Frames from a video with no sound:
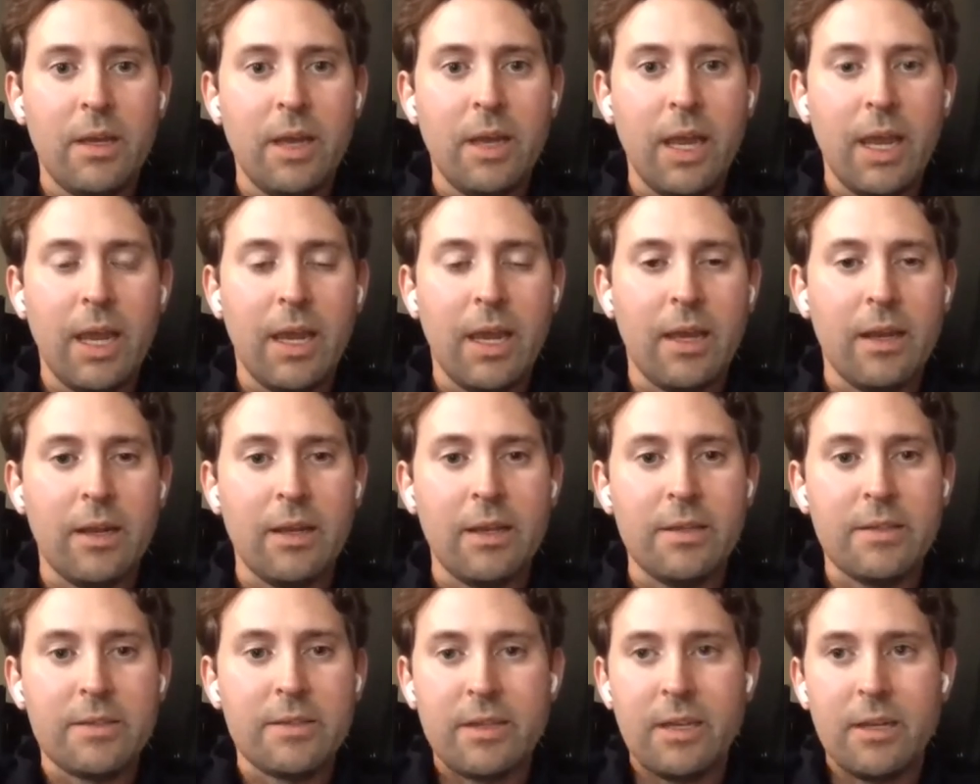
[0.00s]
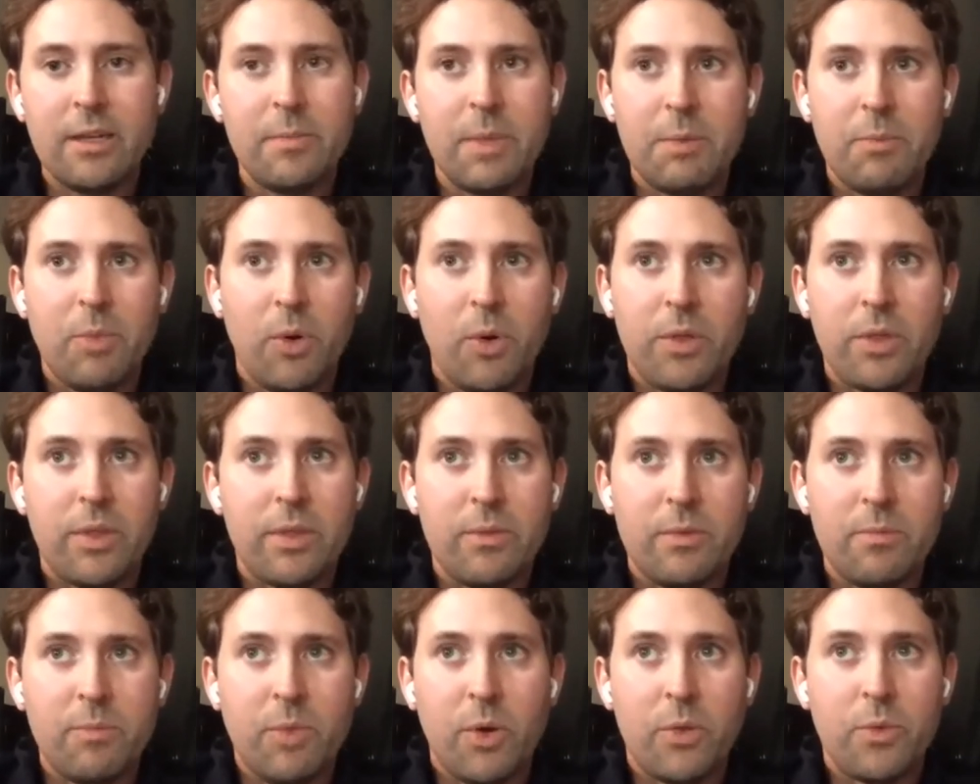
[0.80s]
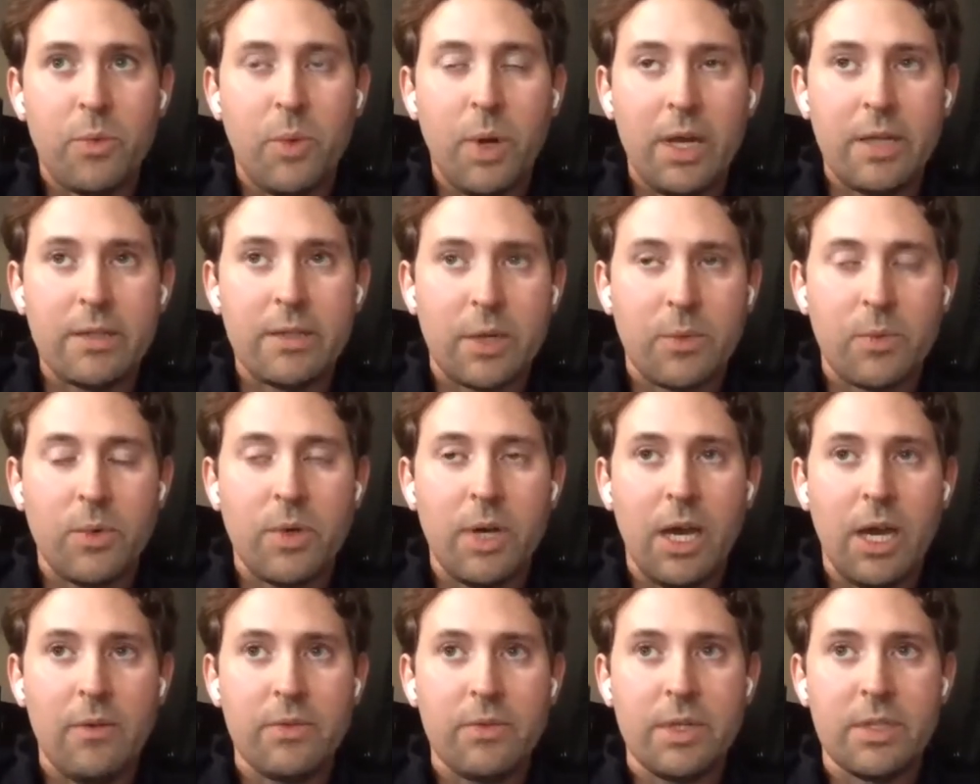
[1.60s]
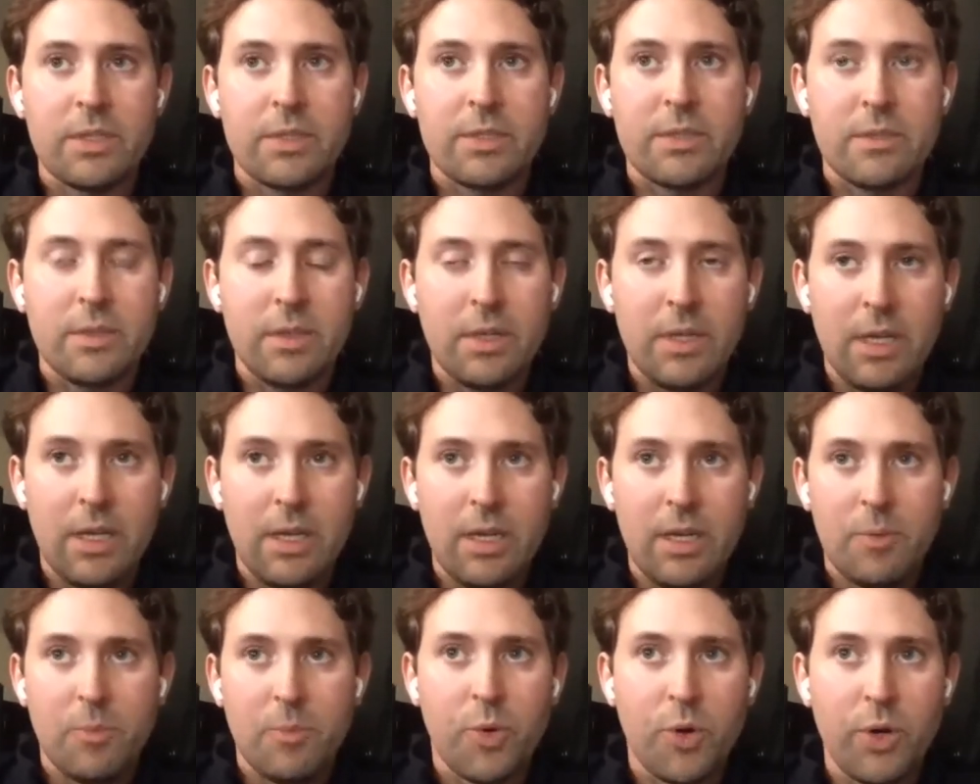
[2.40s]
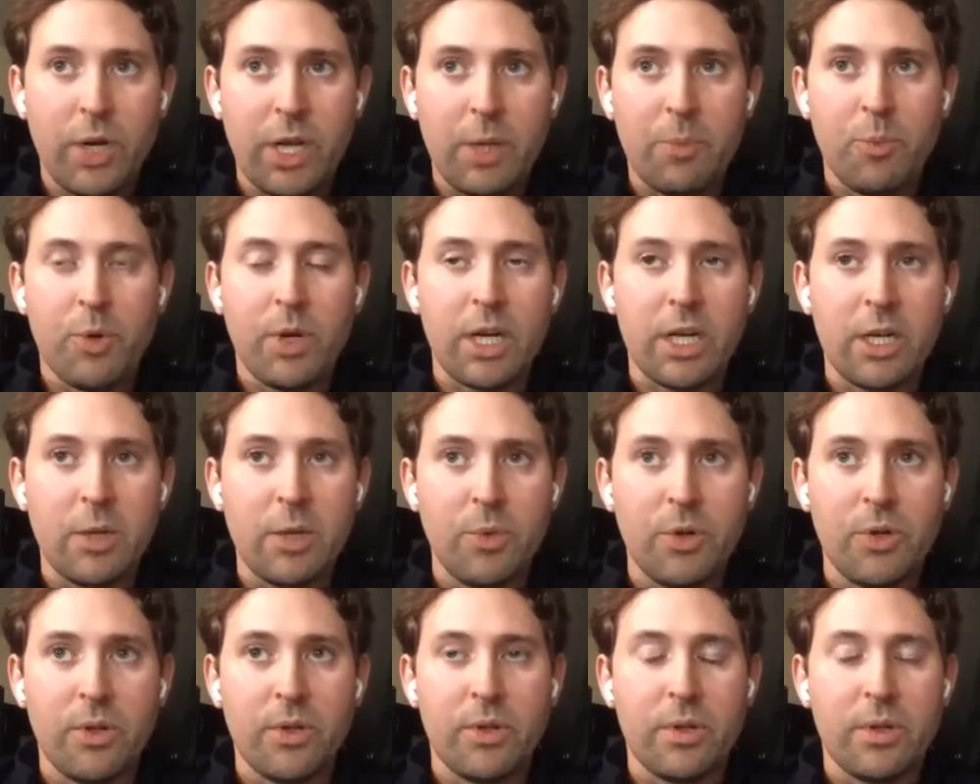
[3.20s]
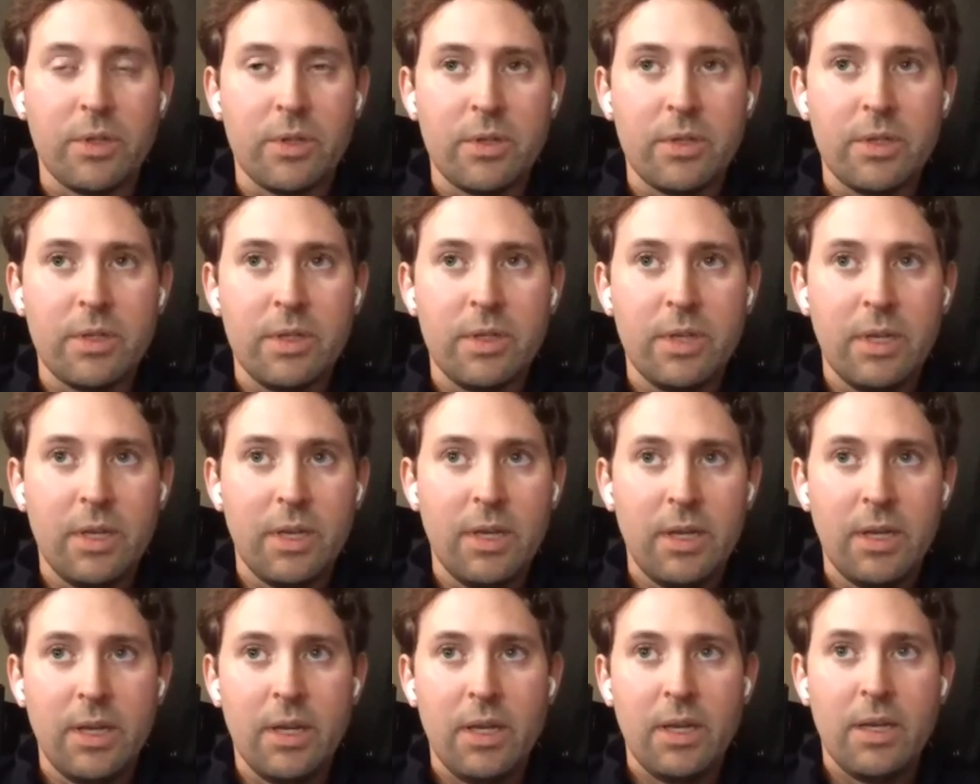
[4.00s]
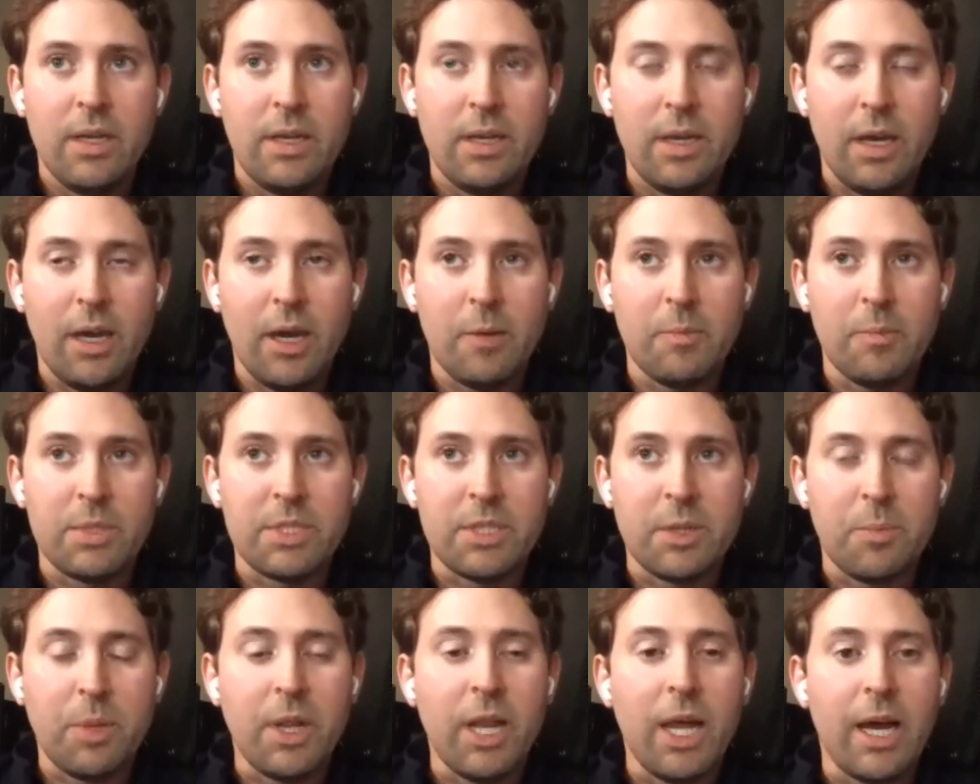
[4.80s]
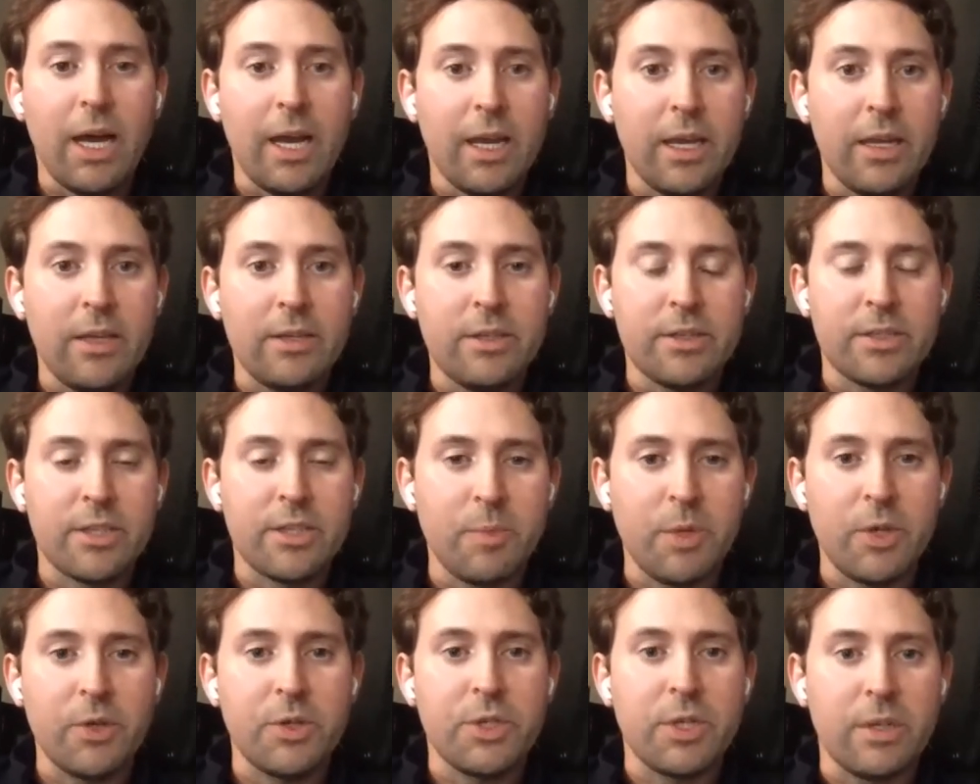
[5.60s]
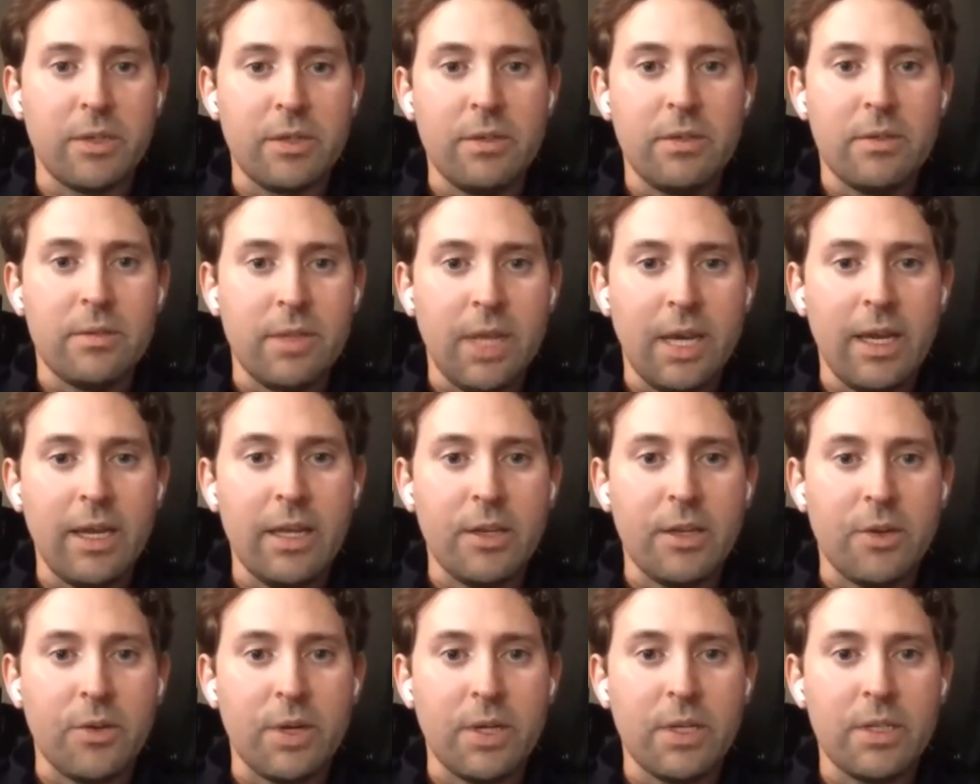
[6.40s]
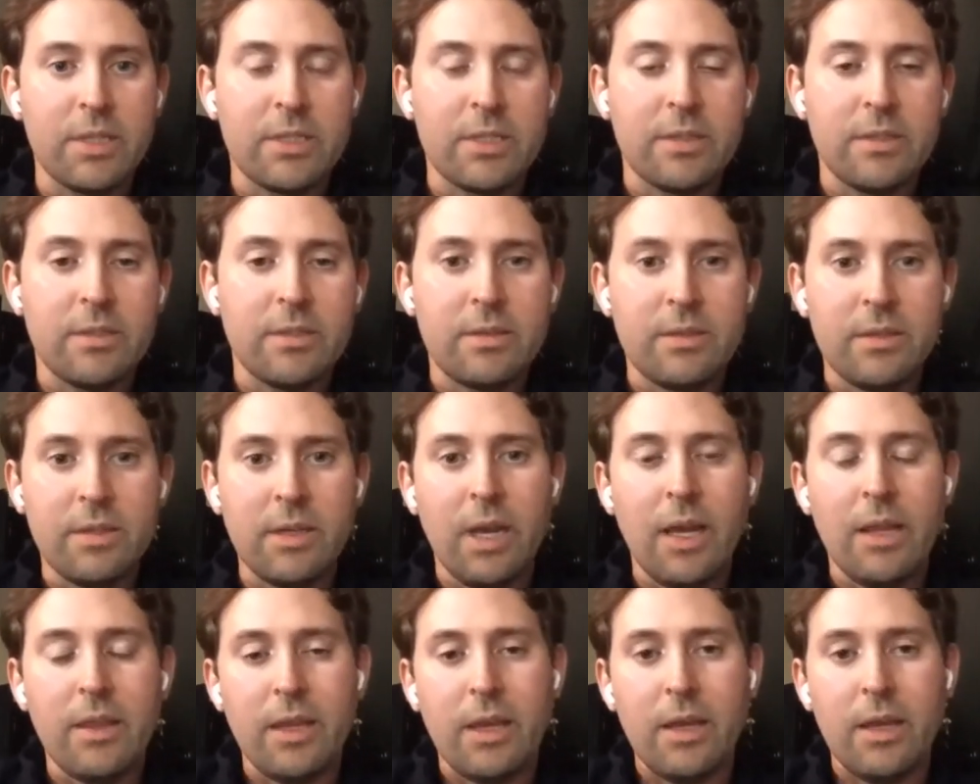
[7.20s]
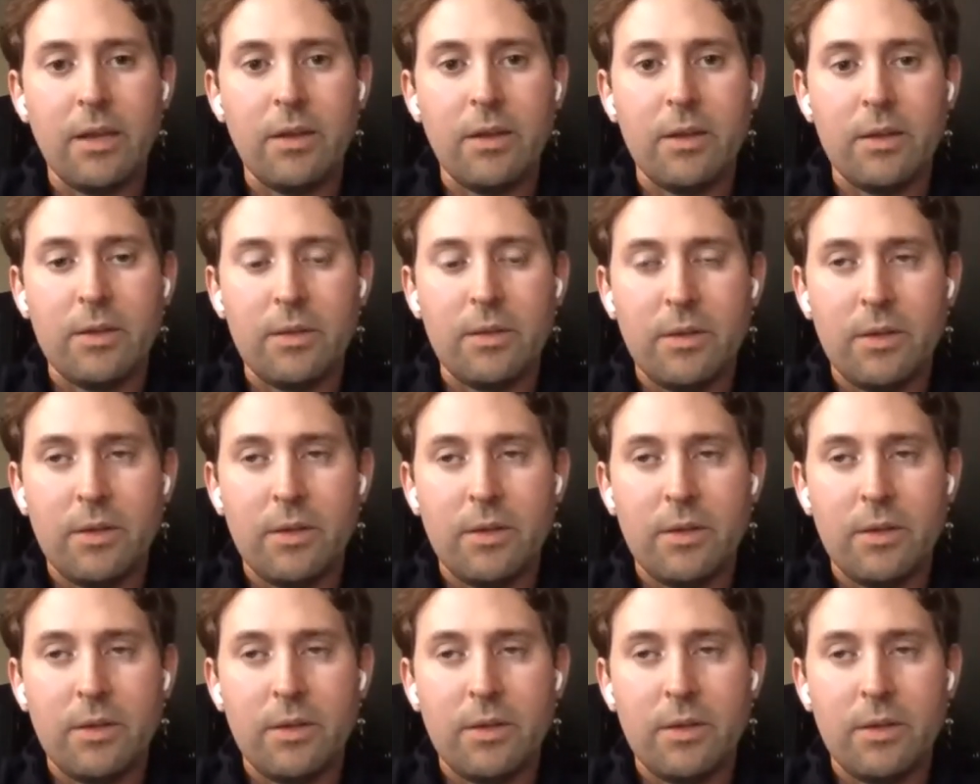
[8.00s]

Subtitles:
And it's going to be both ways. Like, we'll have this pretty predictable supply distribution that increase, and then